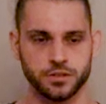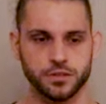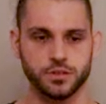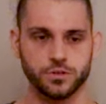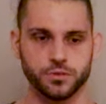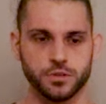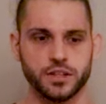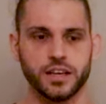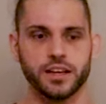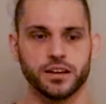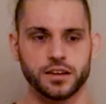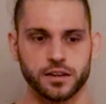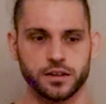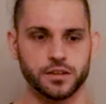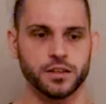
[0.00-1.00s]
the New Day
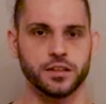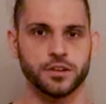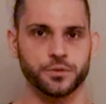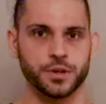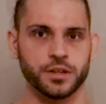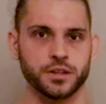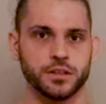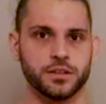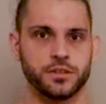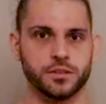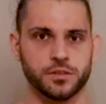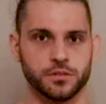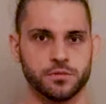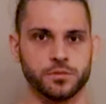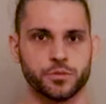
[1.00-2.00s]
are the
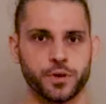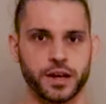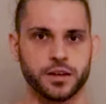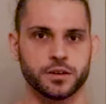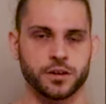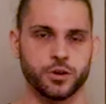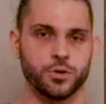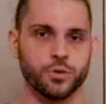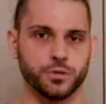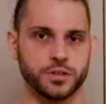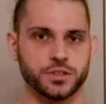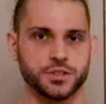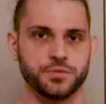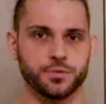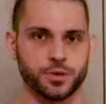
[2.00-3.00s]
current record
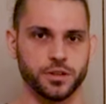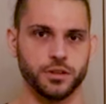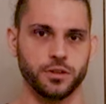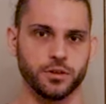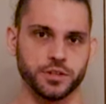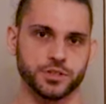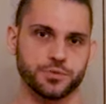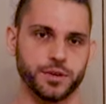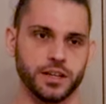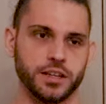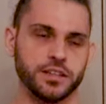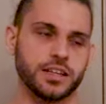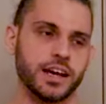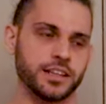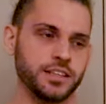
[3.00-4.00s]
holders for the longest
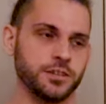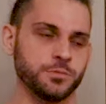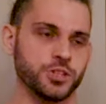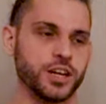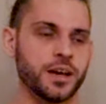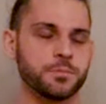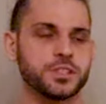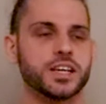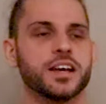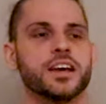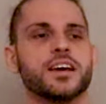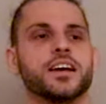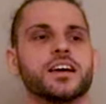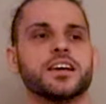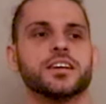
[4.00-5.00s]
reigning tag team champs.
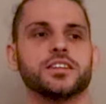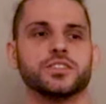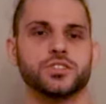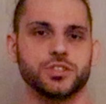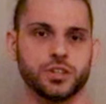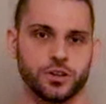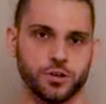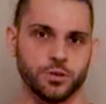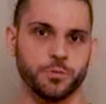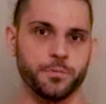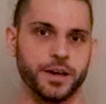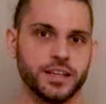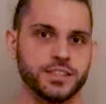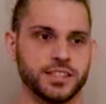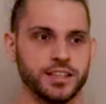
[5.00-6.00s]
So
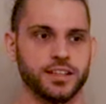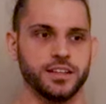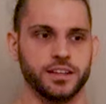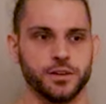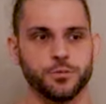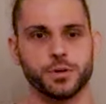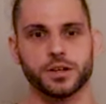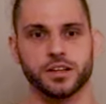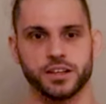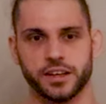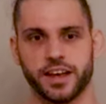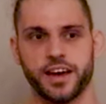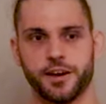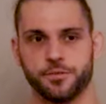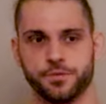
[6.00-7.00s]
basically, we're going to
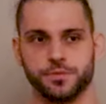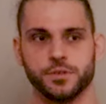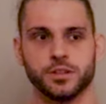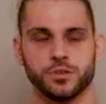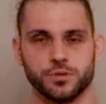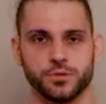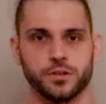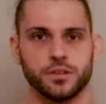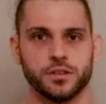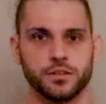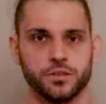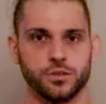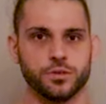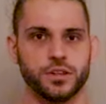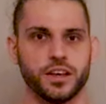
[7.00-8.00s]
have the
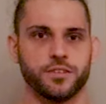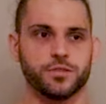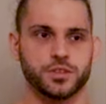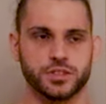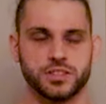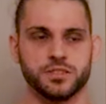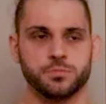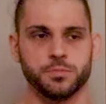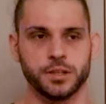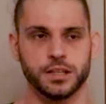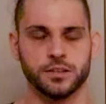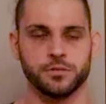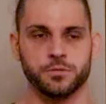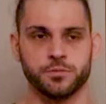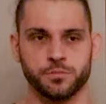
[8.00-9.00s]
New Day versus
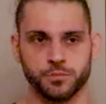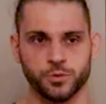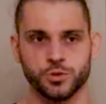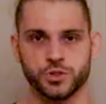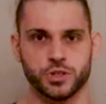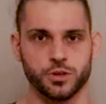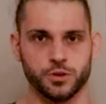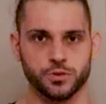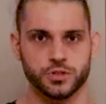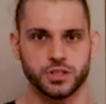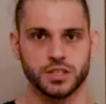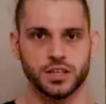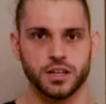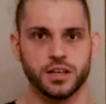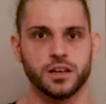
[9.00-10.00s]
Usos